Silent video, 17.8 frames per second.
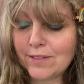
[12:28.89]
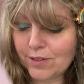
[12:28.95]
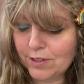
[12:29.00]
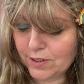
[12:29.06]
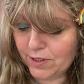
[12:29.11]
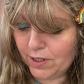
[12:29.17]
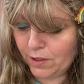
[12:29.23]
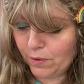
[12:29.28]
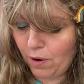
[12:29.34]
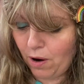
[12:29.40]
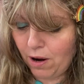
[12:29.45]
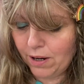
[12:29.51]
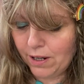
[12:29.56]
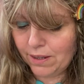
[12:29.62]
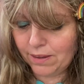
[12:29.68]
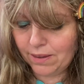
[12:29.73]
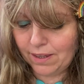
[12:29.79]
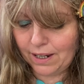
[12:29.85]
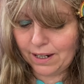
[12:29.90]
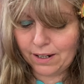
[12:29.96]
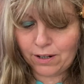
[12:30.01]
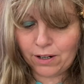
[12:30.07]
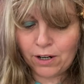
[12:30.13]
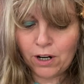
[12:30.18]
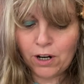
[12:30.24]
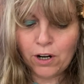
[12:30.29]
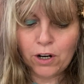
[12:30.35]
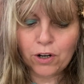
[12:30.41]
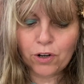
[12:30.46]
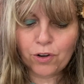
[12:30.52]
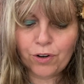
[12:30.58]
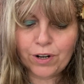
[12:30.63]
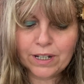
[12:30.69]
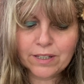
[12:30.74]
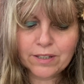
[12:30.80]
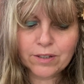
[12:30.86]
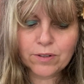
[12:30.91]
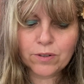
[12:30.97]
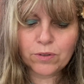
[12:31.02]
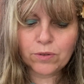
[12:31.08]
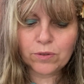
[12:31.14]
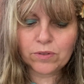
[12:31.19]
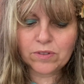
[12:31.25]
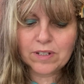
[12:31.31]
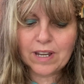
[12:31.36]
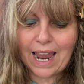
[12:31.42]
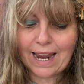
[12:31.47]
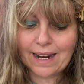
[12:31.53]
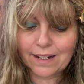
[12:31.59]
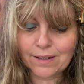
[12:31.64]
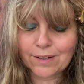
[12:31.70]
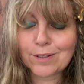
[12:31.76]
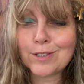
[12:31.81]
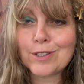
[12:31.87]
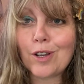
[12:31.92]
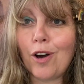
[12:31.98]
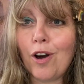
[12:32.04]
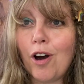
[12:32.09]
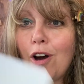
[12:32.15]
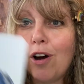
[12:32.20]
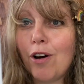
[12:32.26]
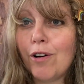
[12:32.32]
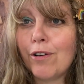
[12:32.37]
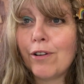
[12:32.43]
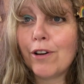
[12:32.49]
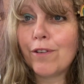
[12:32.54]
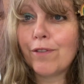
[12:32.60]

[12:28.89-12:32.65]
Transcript: So I think crystal decks are